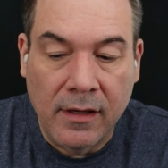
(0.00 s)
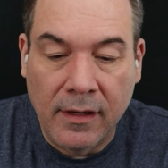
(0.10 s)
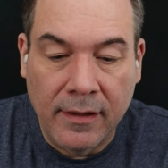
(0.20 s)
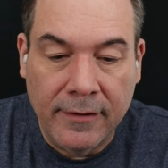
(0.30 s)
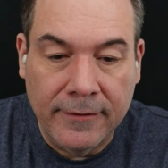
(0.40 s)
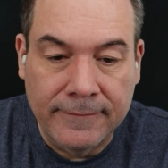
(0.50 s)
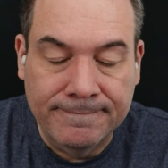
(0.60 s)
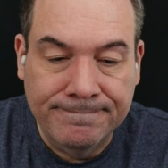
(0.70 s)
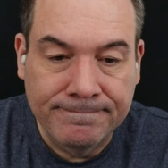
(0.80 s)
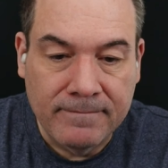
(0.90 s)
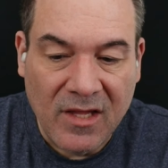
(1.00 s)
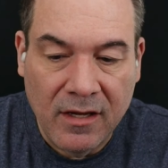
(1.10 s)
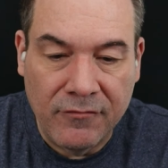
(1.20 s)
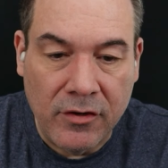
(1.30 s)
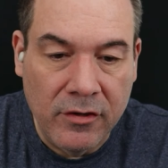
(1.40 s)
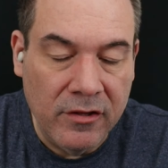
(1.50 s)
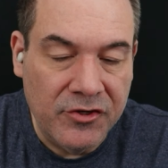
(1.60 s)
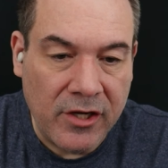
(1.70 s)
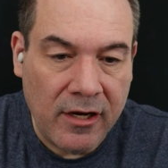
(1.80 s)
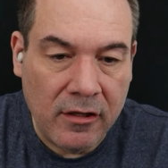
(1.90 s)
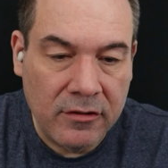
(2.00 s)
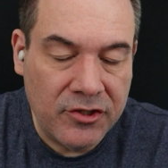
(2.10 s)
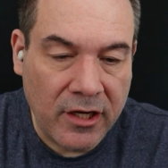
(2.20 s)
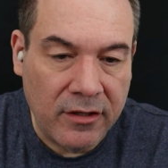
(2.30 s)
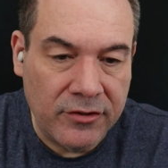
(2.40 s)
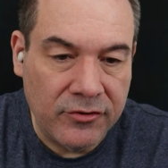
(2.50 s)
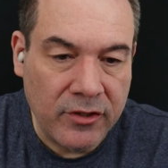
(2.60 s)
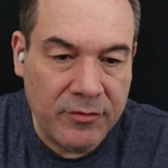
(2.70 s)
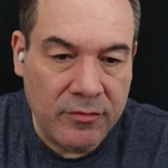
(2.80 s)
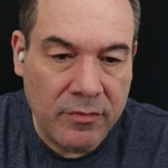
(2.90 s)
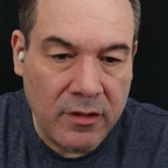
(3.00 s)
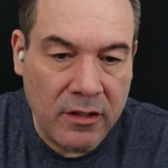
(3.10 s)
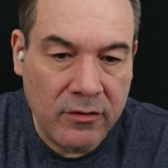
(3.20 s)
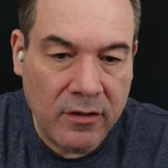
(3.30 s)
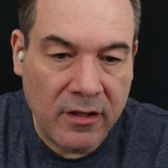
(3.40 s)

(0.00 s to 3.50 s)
If you're new to the channel, check out the description below.